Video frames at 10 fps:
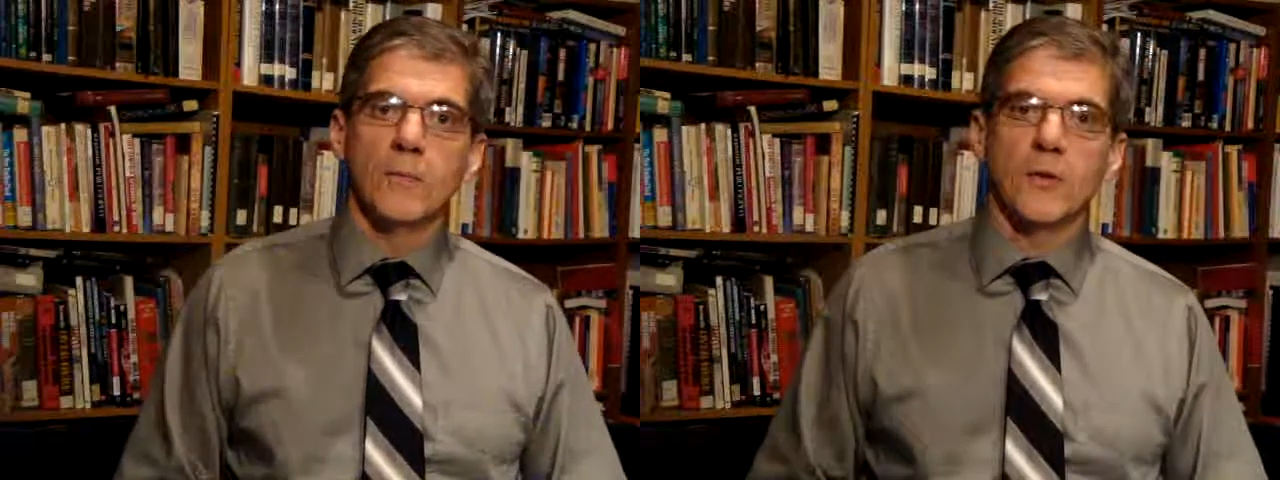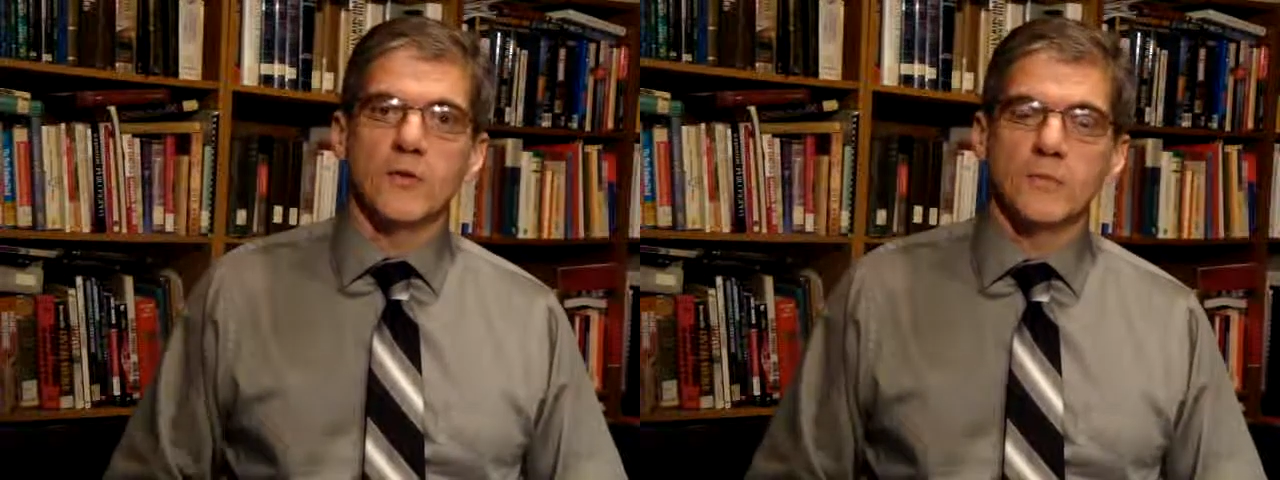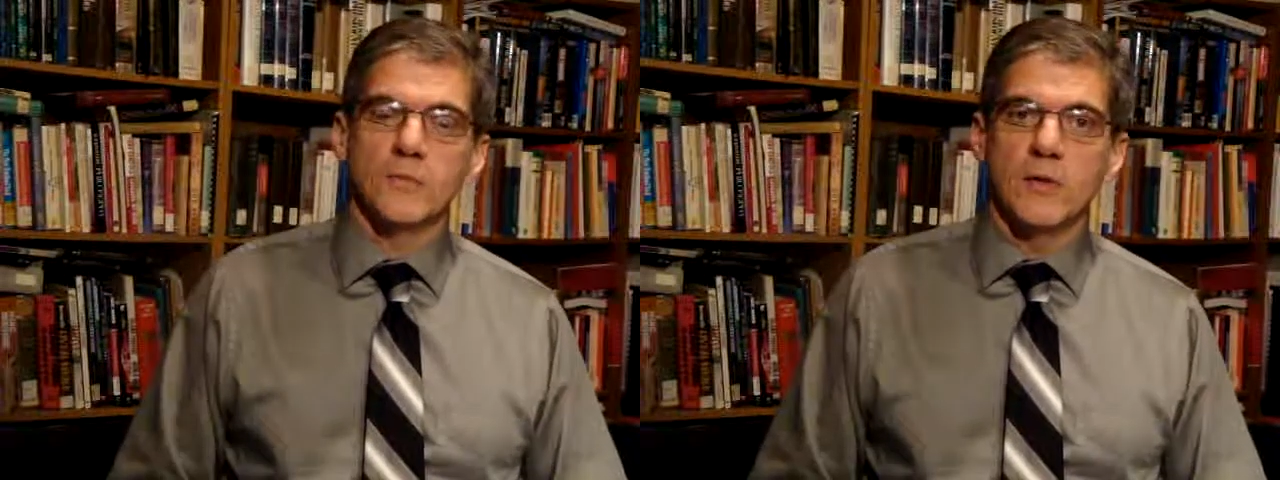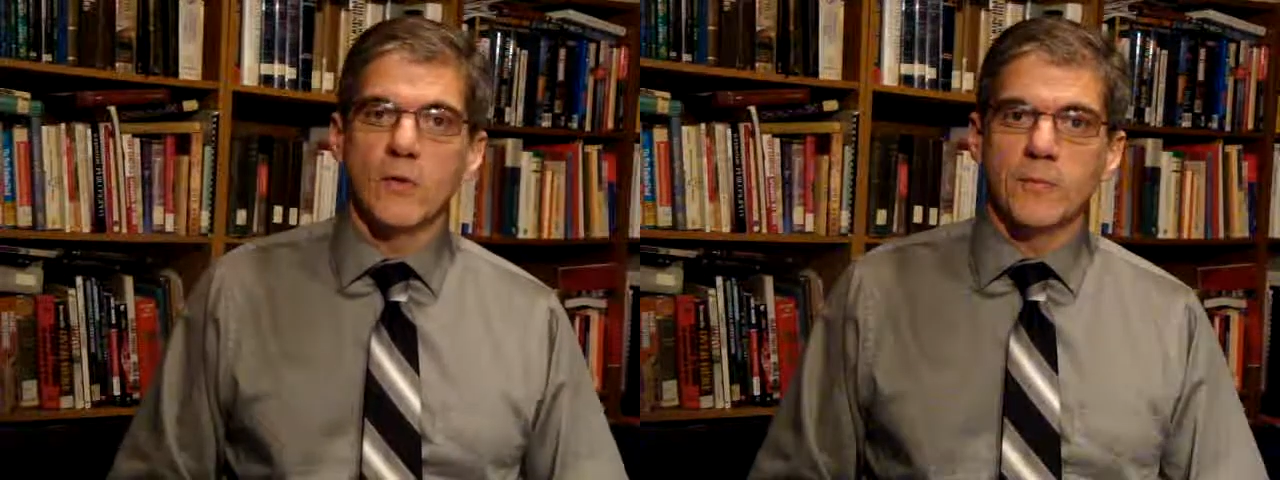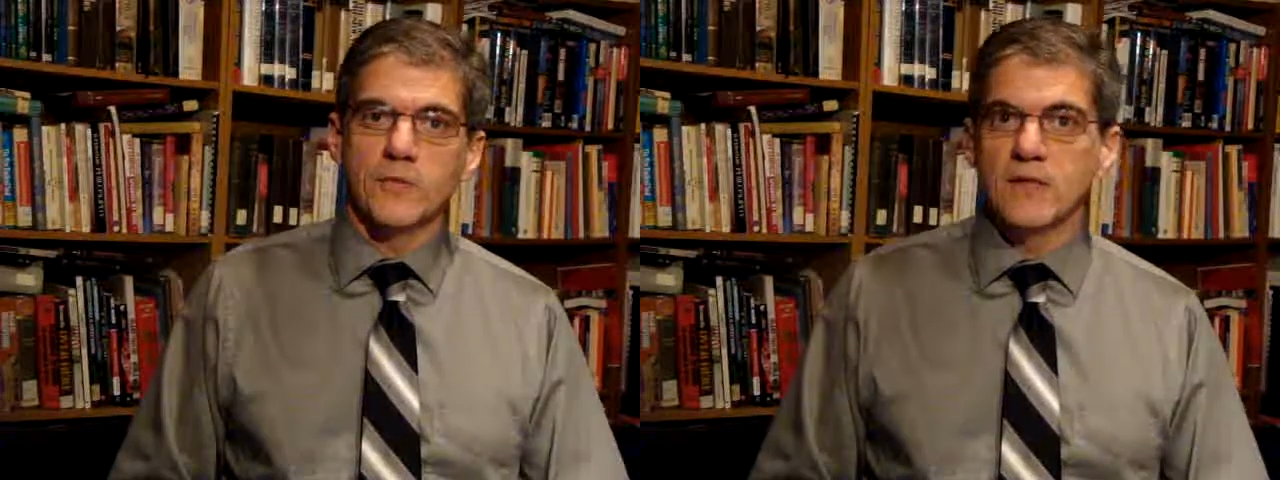person be
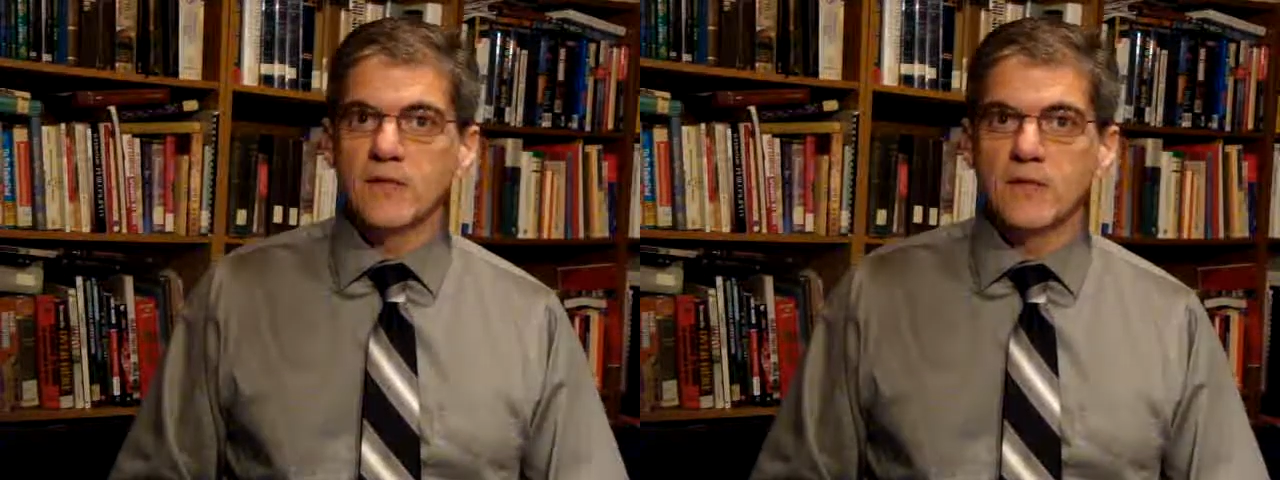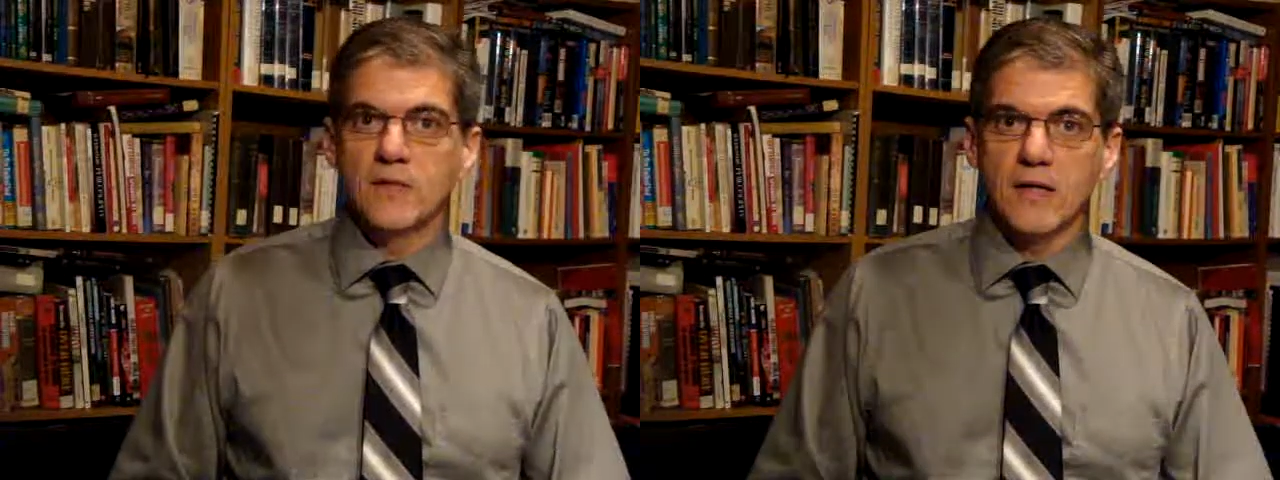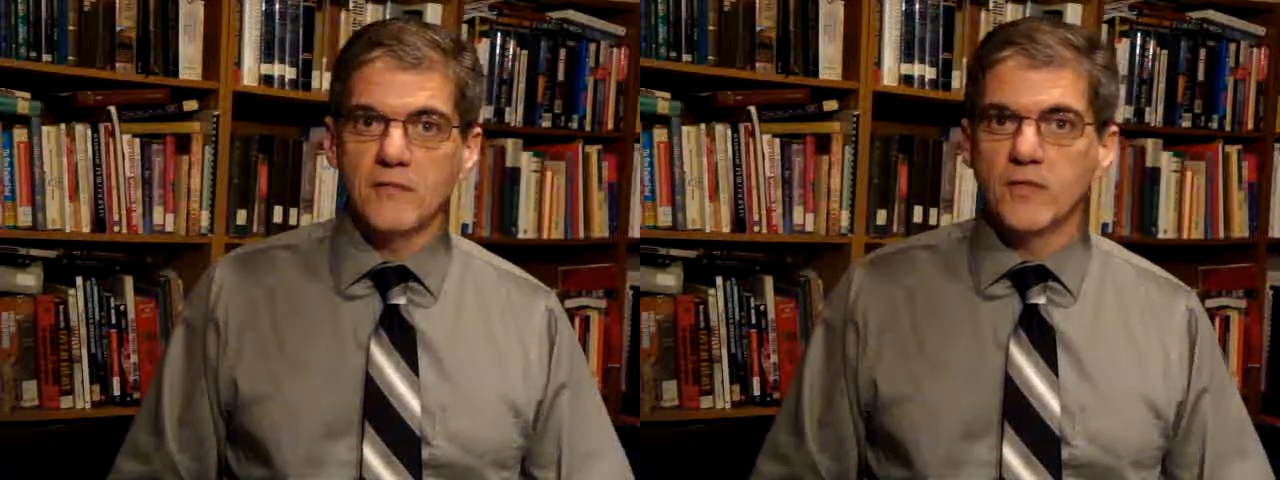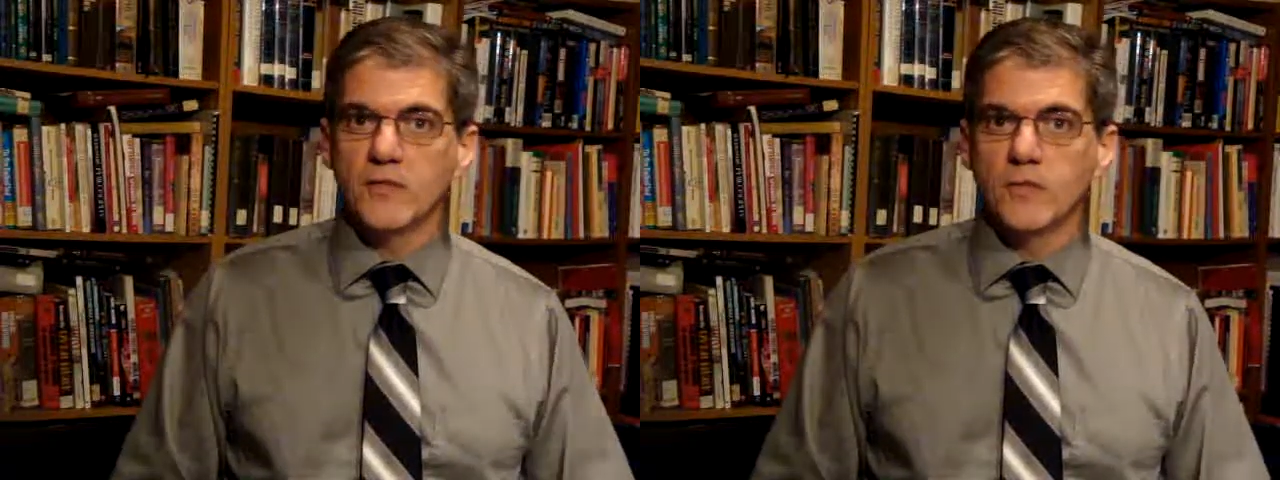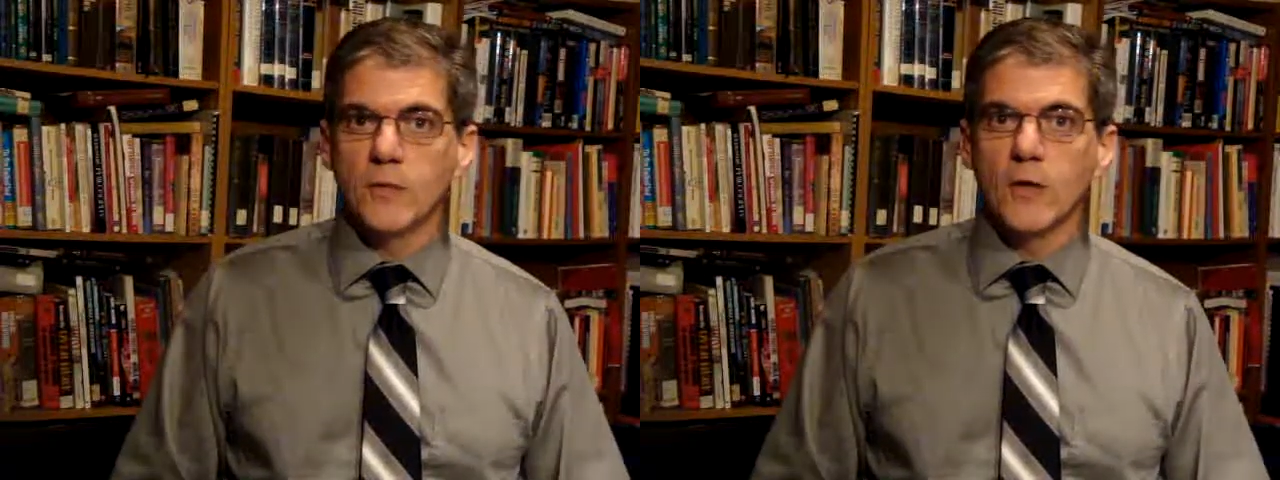representative out of
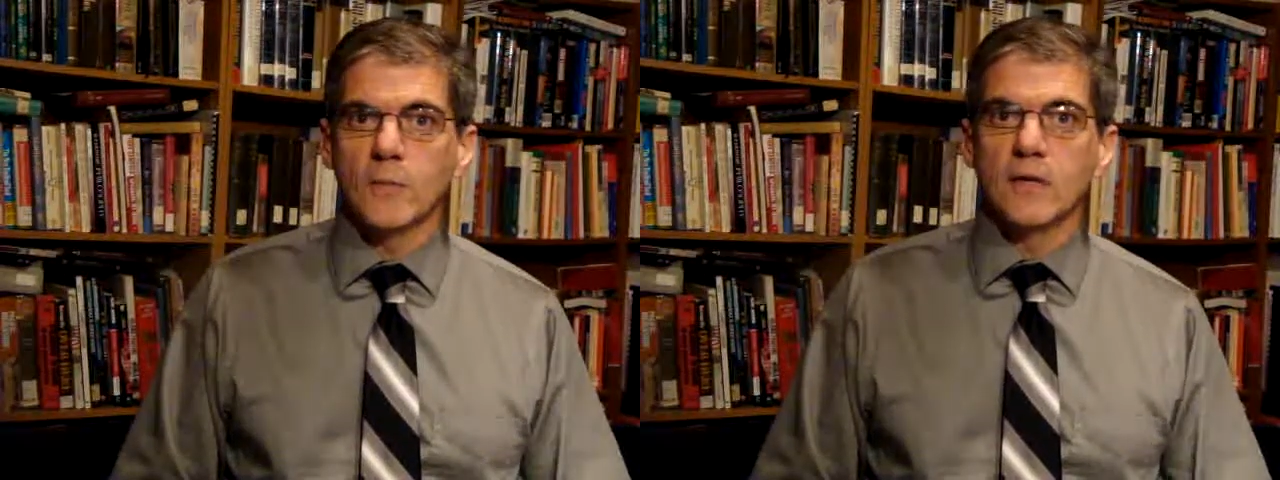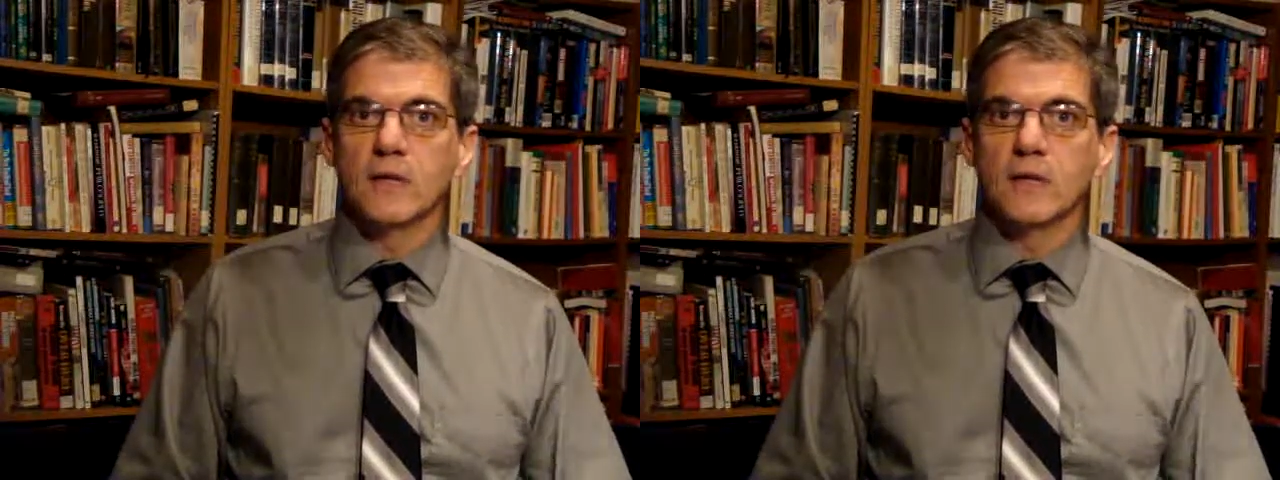each department,